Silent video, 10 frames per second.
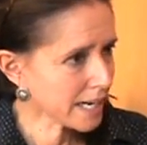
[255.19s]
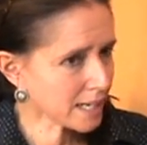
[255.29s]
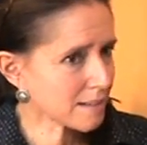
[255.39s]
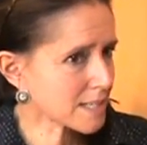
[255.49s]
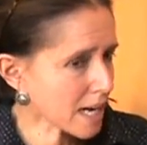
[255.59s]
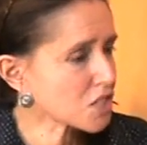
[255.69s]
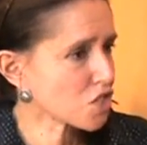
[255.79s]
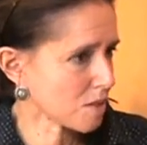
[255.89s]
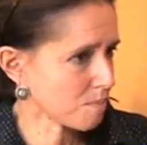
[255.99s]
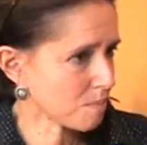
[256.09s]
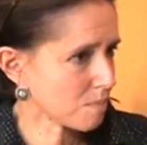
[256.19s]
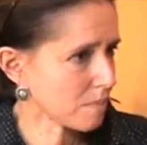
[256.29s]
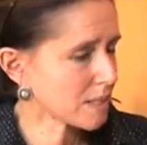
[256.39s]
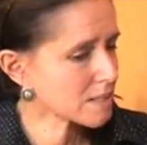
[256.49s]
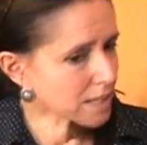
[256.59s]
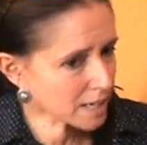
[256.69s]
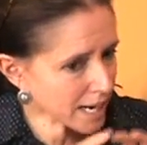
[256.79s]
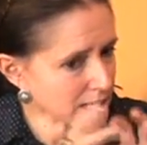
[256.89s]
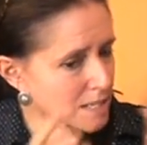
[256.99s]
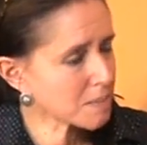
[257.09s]
and touch them. It
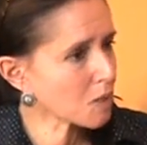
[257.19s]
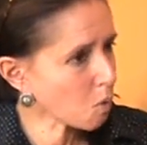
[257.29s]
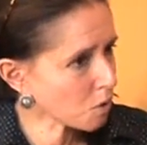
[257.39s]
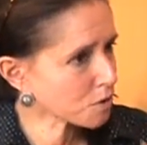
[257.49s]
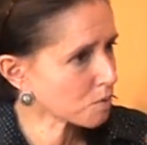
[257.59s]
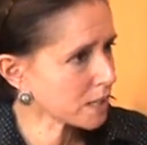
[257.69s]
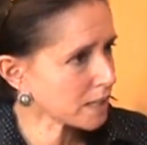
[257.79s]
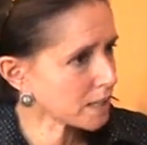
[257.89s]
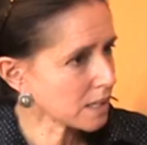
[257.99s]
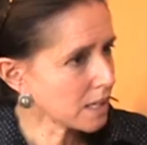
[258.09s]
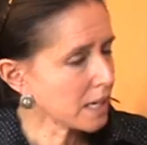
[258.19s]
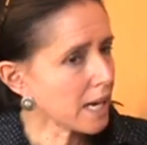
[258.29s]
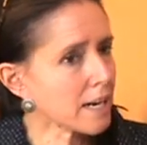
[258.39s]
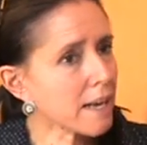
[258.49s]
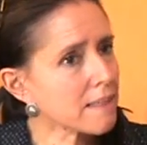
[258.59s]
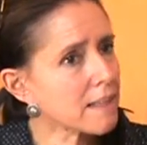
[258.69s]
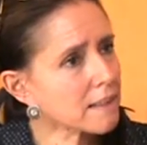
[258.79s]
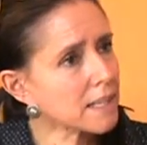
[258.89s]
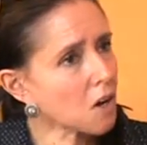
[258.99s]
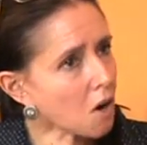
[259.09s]
has to be all three. And I
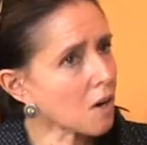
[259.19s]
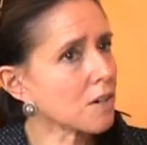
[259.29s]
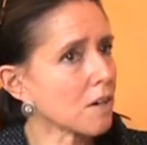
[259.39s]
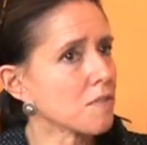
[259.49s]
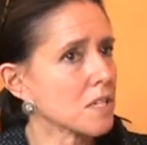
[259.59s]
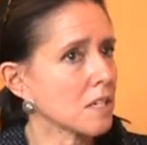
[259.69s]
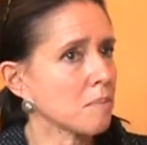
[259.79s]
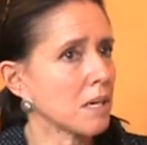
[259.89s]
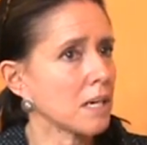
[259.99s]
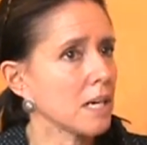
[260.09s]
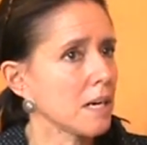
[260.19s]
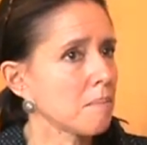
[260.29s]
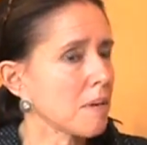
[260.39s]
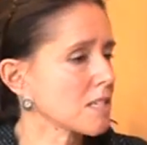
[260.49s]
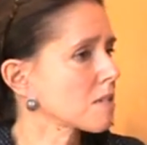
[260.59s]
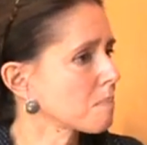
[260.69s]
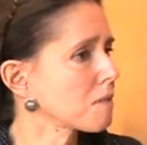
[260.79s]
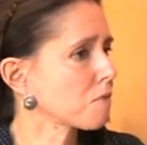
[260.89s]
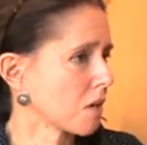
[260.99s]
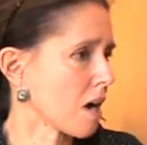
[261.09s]
think the art of cinema mustn't
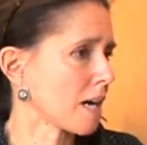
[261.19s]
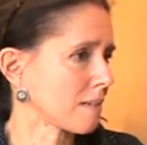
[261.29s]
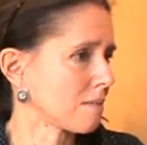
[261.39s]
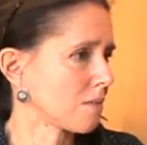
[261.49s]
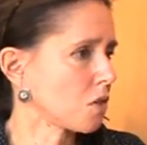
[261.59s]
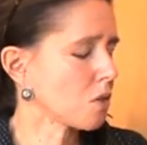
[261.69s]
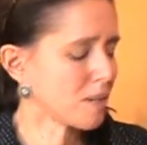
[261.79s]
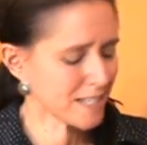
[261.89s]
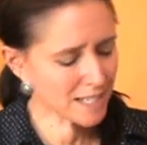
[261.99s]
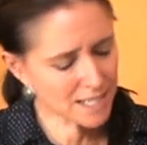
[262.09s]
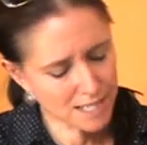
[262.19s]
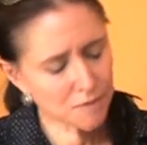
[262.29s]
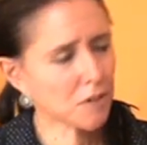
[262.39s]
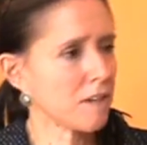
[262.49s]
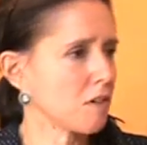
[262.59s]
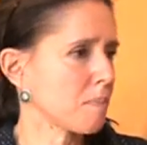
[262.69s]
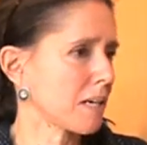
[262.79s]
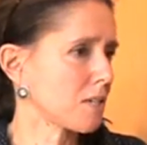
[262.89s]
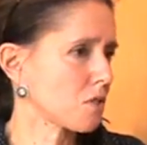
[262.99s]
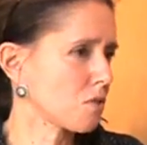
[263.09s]
be forgotten. I know it's easy for
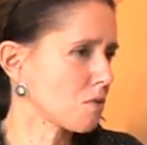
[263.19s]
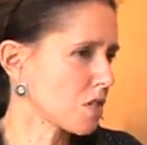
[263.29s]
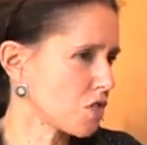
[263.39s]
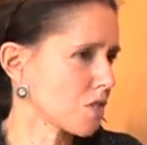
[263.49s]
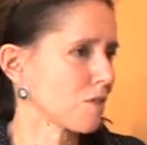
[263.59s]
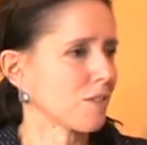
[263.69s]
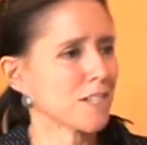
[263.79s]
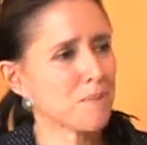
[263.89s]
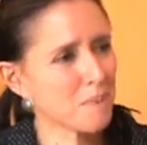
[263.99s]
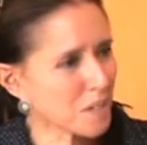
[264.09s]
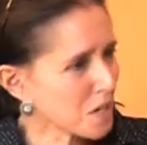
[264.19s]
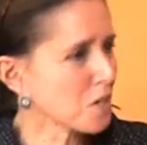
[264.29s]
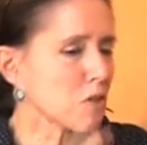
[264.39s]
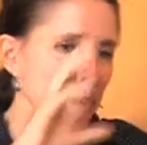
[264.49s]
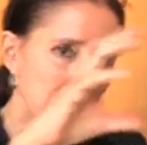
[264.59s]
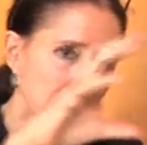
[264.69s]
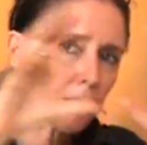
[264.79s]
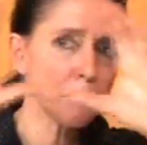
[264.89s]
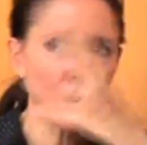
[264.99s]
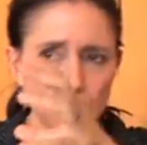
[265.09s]
everybody to do digital. You pick
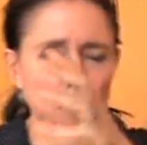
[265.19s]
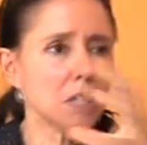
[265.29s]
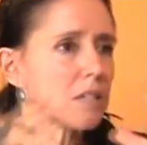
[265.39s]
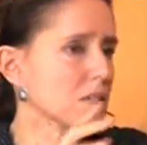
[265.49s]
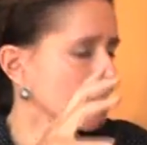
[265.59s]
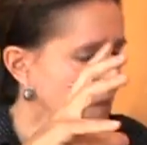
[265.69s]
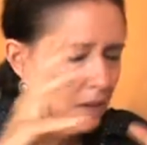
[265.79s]
up, you do this